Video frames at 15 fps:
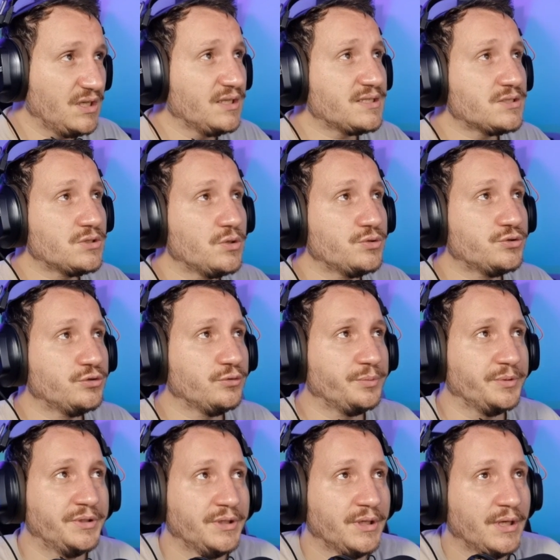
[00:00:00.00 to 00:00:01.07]
It's so
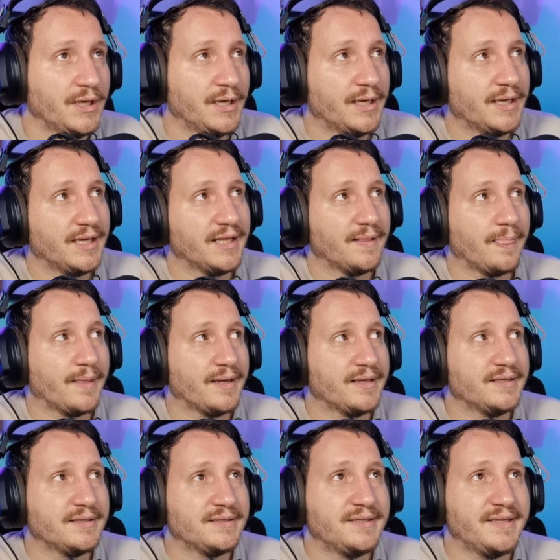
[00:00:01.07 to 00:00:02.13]
stupid.
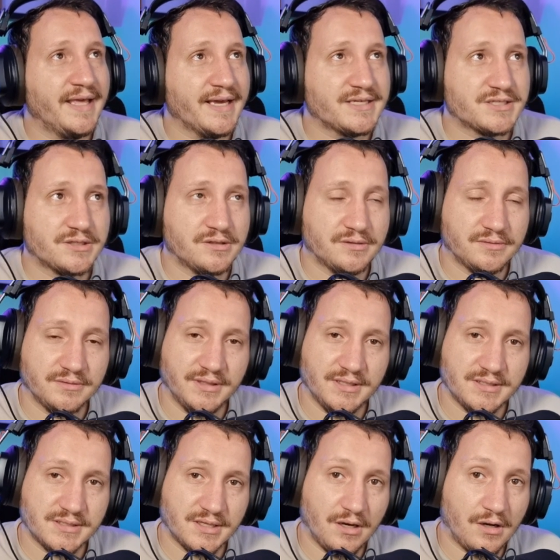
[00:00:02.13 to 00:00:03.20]
The next
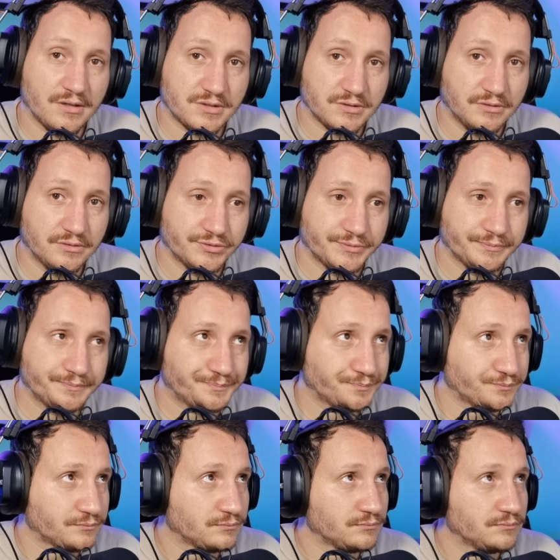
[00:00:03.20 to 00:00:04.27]
consoles
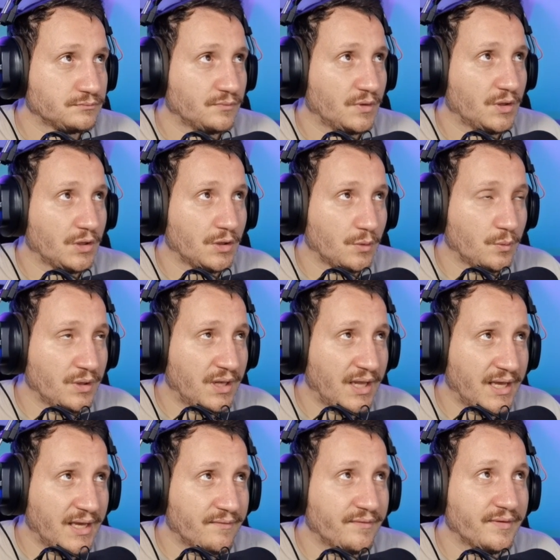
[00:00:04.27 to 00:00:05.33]
will
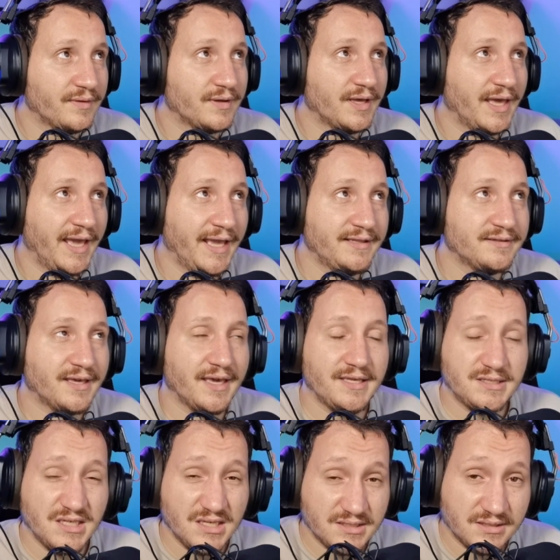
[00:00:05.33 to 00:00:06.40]
have
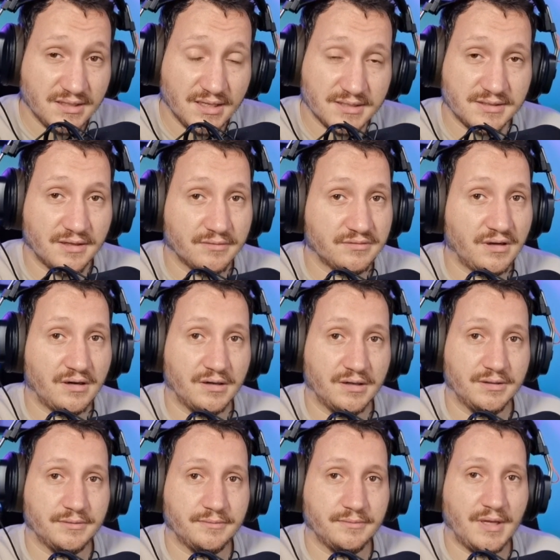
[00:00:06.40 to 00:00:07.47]
8K 60 as their
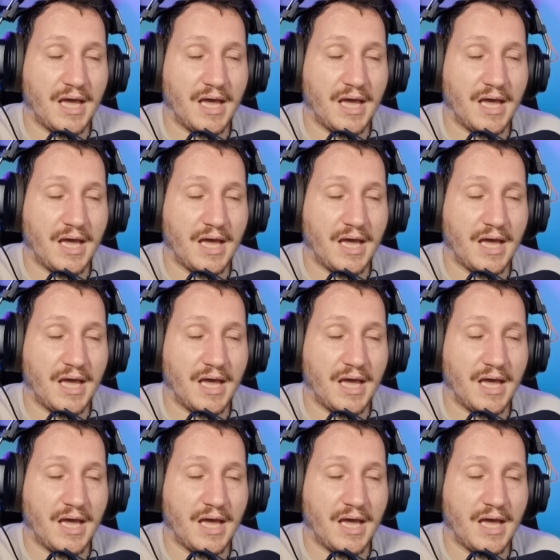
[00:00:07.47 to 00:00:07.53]
target.